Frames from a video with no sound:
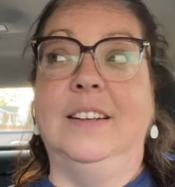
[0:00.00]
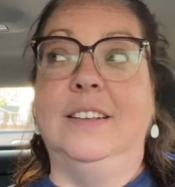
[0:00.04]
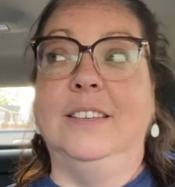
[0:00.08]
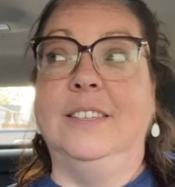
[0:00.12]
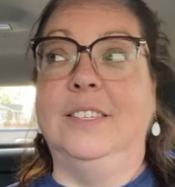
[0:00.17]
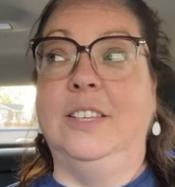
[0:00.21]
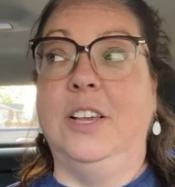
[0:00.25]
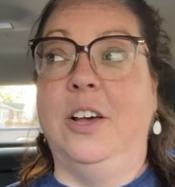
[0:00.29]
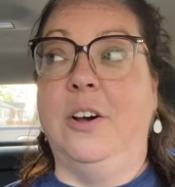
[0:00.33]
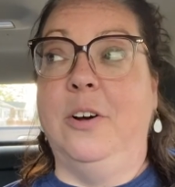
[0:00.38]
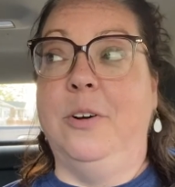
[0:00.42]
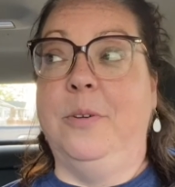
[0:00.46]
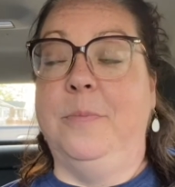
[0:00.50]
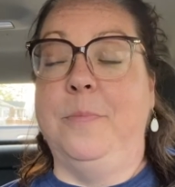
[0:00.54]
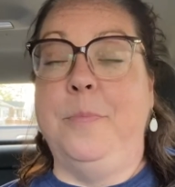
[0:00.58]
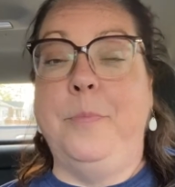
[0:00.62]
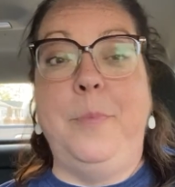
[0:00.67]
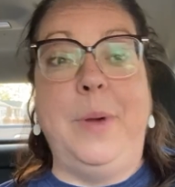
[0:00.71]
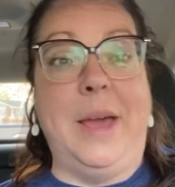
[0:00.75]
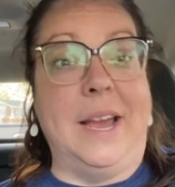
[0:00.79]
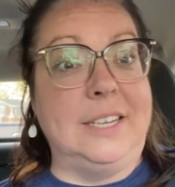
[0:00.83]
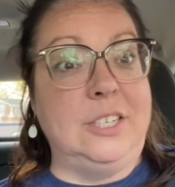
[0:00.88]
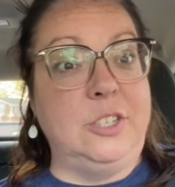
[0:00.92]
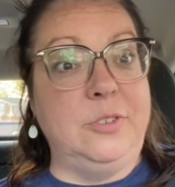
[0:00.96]
So
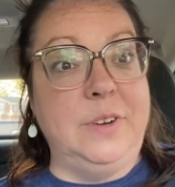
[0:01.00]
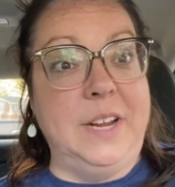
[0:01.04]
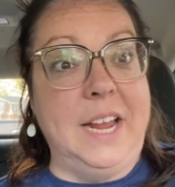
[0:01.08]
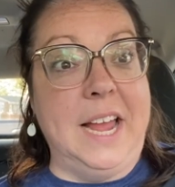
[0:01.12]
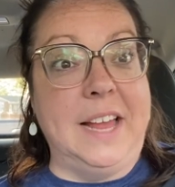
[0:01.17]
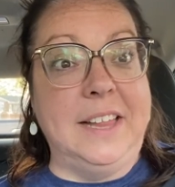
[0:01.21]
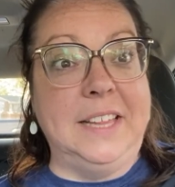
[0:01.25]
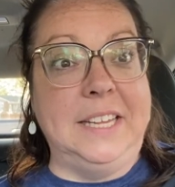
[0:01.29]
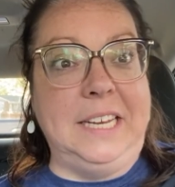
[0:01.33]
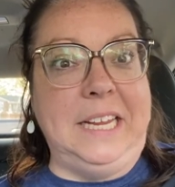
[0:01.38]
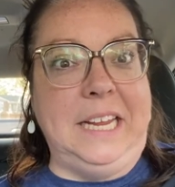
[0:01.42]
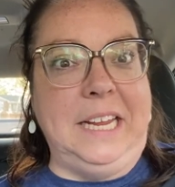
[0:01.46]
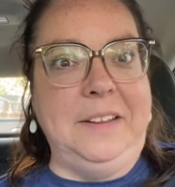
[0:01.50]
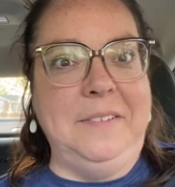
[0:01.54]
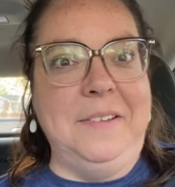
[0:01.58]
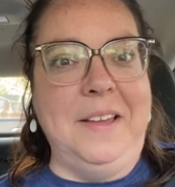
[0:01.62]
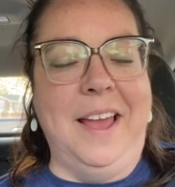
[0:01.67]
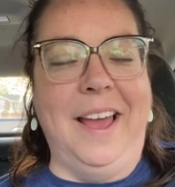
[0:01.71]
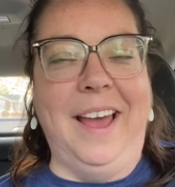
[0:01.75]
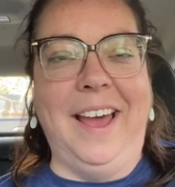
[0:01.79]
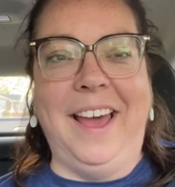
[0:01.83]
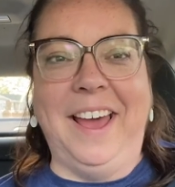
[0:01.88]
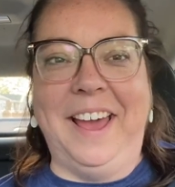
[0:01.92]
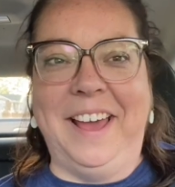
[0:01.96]
back to reality.
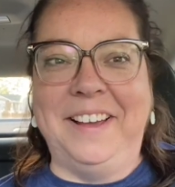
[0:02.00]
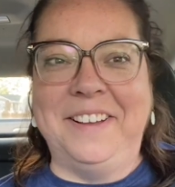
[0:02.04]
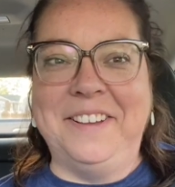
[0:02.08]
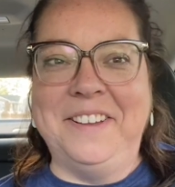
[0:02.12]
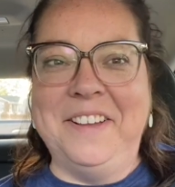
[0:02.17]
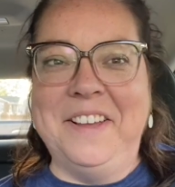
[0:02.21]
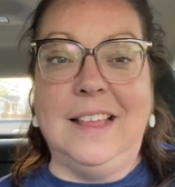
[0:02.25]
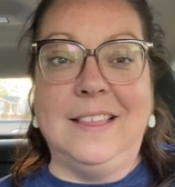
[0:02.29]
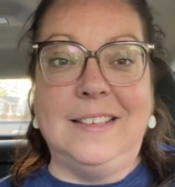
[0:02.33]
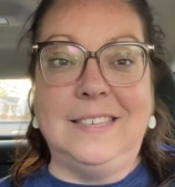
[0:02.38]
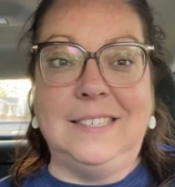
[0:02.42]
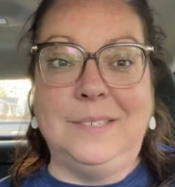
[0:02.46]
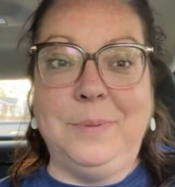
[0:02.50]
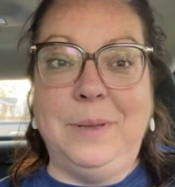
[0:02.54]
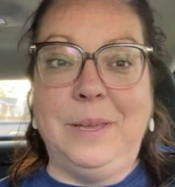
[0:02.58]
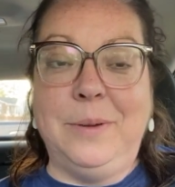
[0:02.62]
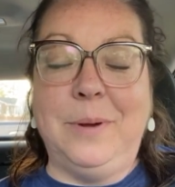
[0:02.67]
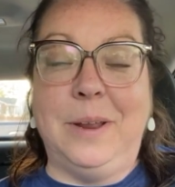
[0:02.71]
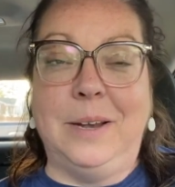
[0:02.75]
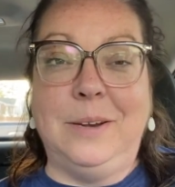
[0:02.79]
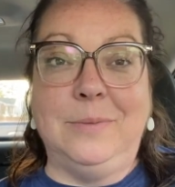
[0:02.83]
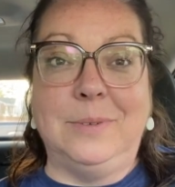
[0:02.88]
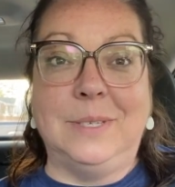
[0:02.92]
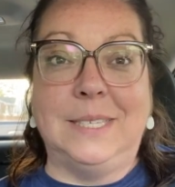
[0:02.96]
This
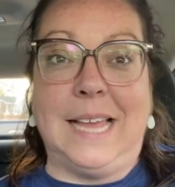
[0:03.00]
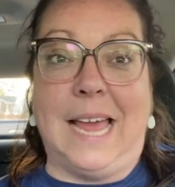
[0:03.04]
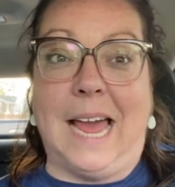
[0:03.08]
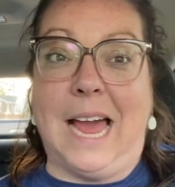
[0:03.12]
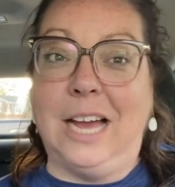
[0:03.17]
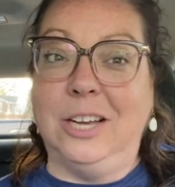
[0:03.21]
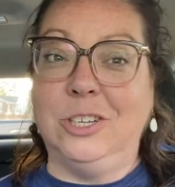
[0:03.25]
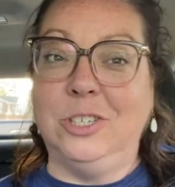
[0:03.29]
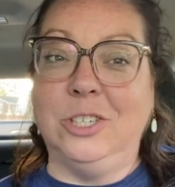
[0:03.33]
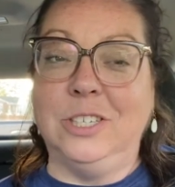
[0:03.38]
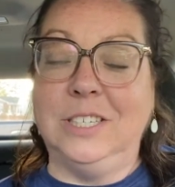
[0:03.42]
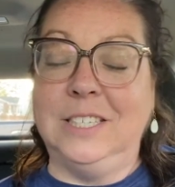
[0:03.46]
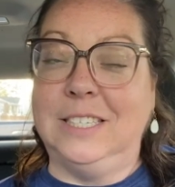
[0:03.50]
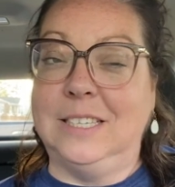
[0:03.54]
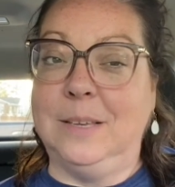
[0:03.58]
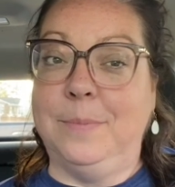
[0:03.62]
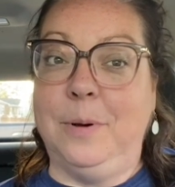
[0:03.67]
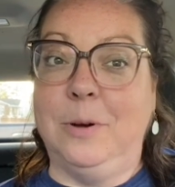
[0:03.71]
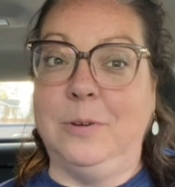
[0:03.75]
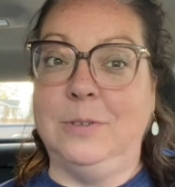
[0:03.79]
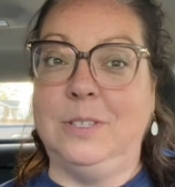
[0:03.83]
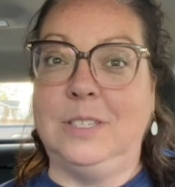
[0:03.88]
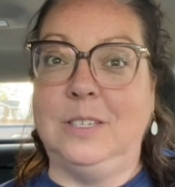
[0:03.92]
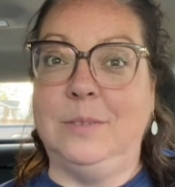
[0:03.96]
weekend was actually
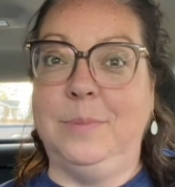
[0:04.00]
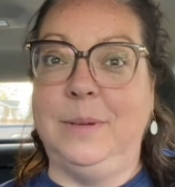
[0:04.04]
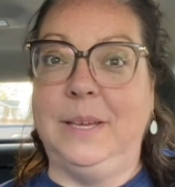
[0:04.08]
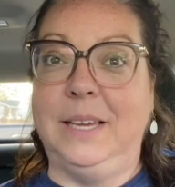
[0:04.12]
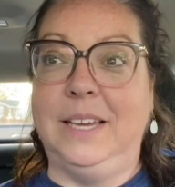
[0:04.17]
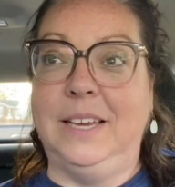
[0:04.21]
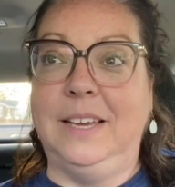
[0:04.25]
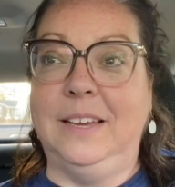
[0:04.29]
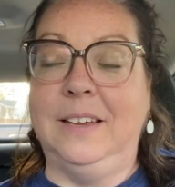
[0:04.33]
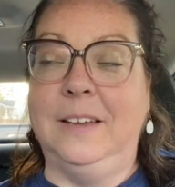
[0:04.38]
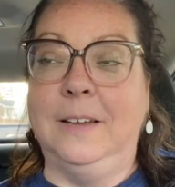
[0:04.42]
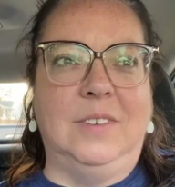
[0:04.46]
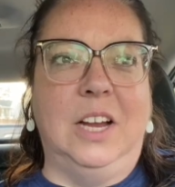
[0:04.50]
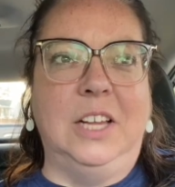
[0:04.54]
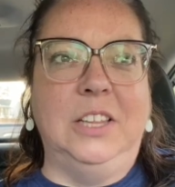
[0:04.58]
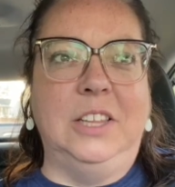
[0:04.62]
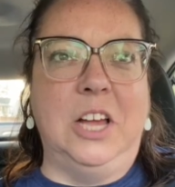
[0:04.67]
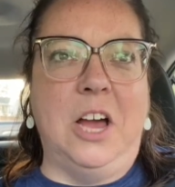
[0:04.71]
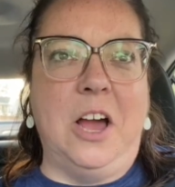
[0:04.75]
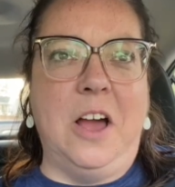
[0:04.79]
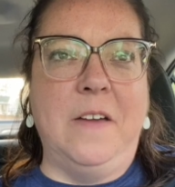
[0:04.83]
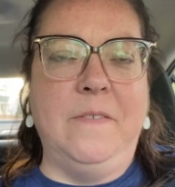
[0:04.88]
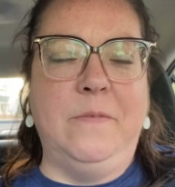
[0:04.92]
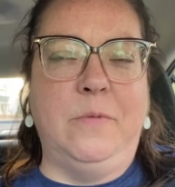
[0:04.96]
supposed to be a
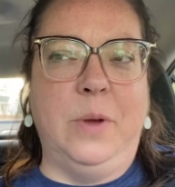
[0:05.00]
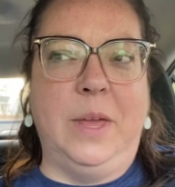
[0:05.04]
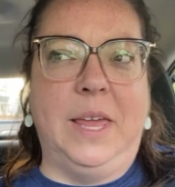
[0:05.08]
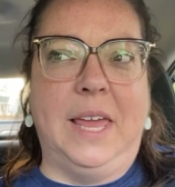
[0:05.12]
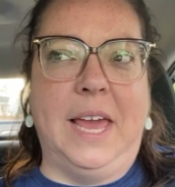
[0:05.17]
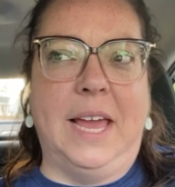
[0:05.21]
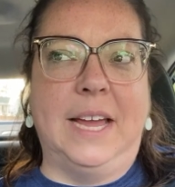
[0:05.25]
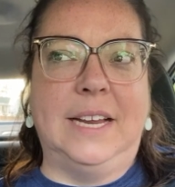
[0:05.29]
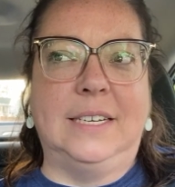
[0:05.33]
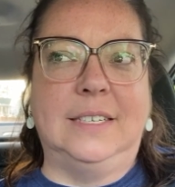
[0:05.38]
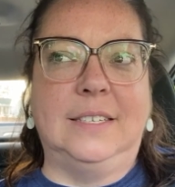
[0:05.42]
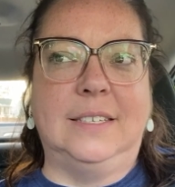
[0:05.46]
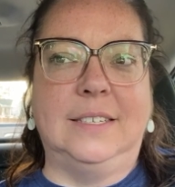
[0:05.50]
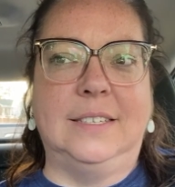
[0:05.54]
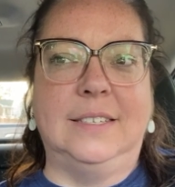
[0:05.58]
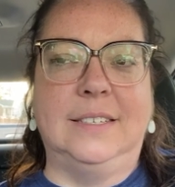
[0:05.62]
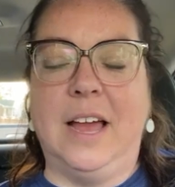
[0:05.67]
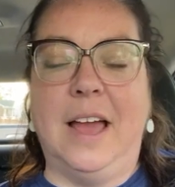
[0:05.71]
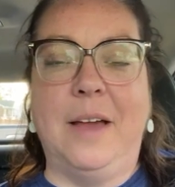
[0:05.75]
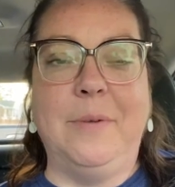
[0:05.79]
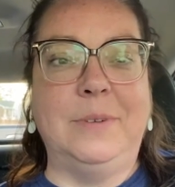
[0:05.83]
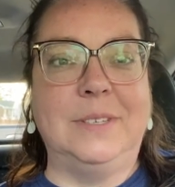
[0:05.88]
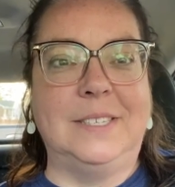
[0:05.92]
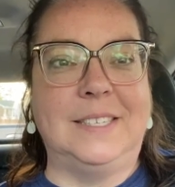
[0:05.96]
live weekend.
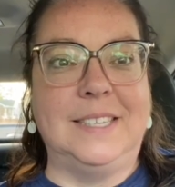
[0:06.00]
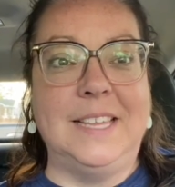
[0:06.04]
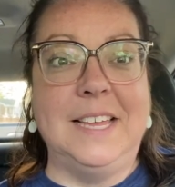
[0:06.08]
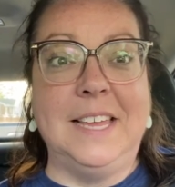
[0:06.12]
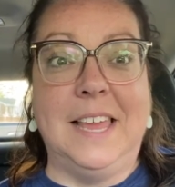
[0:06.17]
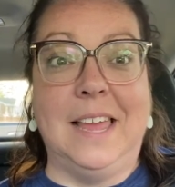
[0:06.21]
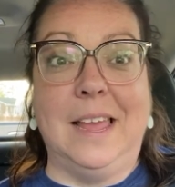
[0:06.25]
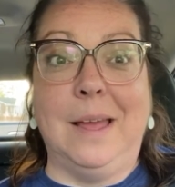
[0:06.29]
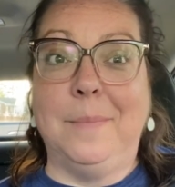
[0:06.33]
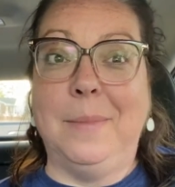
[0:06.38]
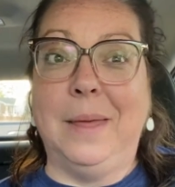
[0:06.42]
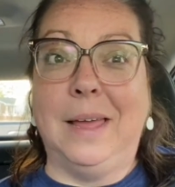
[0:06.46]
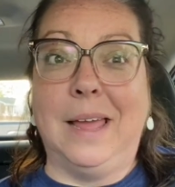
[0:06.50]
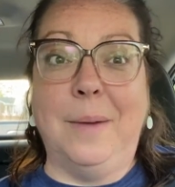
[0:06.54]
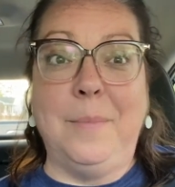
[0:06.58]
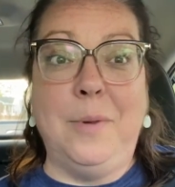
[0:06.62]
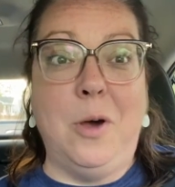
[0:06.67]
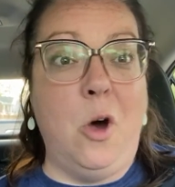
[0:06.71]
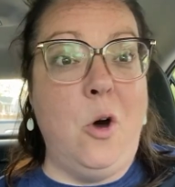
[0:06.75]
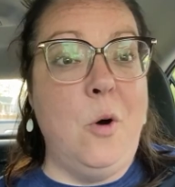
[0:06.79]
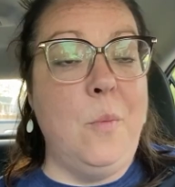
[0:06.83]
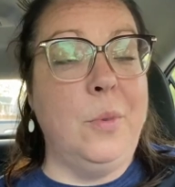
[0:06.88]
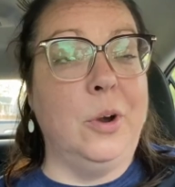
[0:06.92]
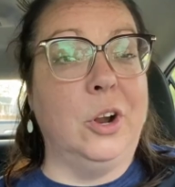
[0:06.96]
I was thinking, I'm like, I'm
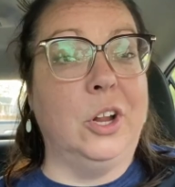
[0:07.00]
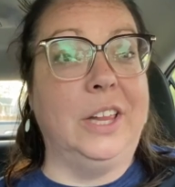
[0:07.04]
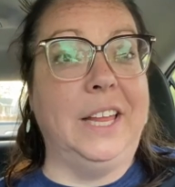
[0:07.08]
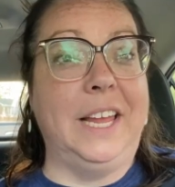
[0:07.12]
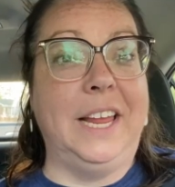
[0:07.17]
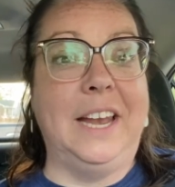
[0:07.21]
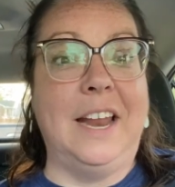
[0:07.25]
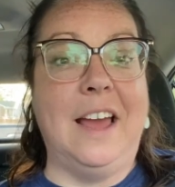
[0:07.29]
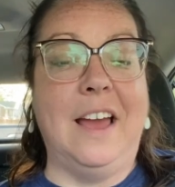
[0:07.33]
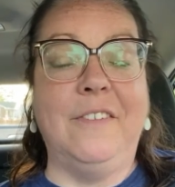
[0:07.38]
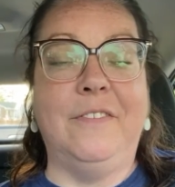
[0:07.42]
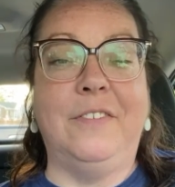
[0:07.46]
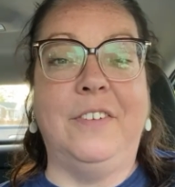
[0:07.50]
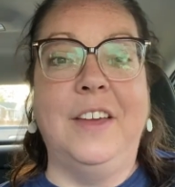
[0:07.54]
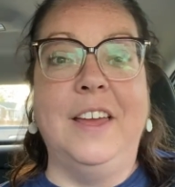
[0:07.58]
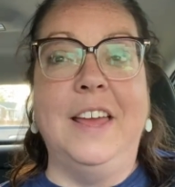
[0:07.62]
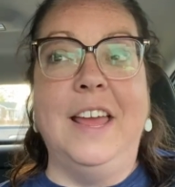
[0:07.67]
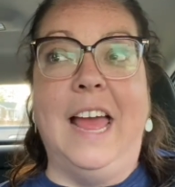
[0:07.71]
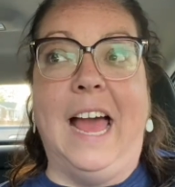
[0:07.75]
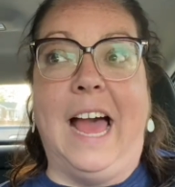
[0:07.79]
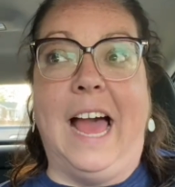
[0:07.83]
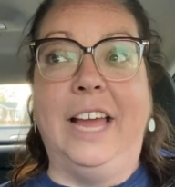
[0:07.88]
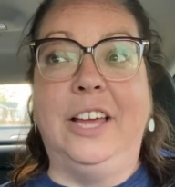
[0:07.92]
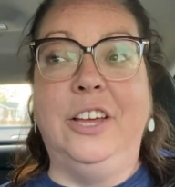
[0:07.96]
home early enough.
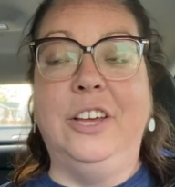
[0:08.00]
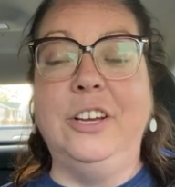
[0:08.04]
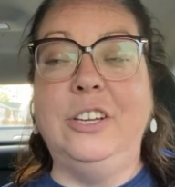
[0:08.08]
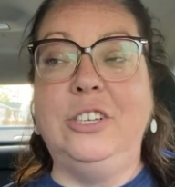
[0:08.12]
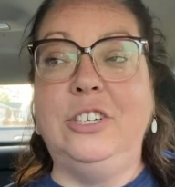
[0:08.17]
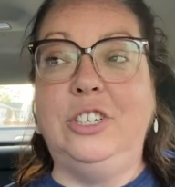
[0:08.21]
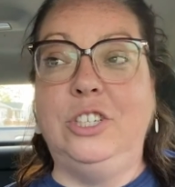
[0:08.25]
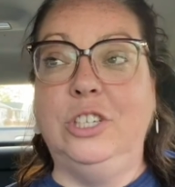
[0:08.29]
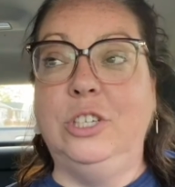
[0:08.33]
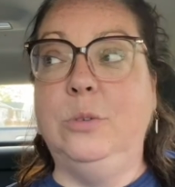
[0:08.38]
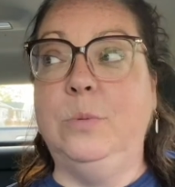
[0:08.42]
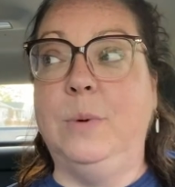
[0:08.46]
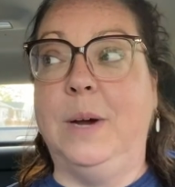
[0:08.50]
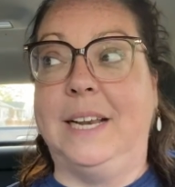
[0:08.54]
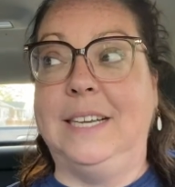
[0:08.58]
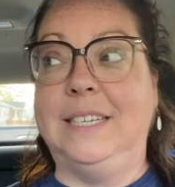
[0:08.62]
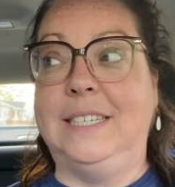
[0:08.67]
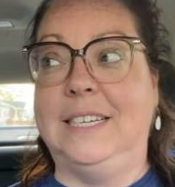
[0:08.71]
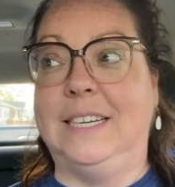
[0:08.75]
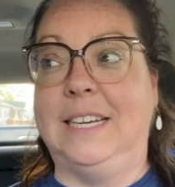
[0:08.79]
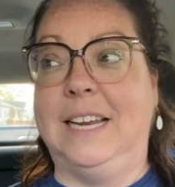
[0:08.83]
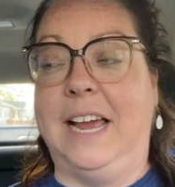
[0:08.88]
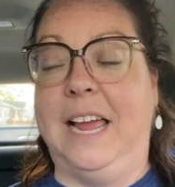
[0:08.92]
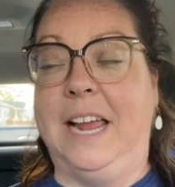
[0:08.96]
I could do one
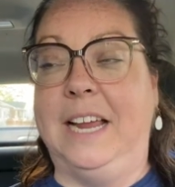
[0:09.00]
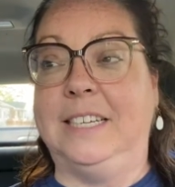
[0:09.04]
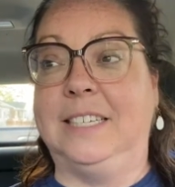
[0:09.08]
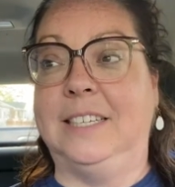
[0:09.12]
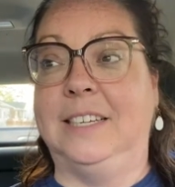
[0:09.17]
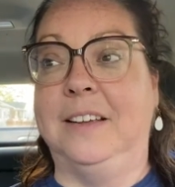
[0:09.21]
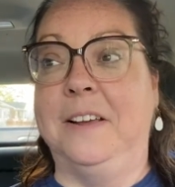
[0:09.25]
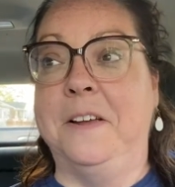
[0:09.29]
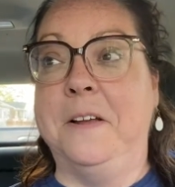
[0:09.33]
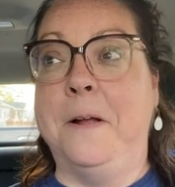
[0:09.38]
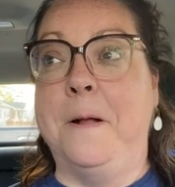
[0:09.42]
tonight,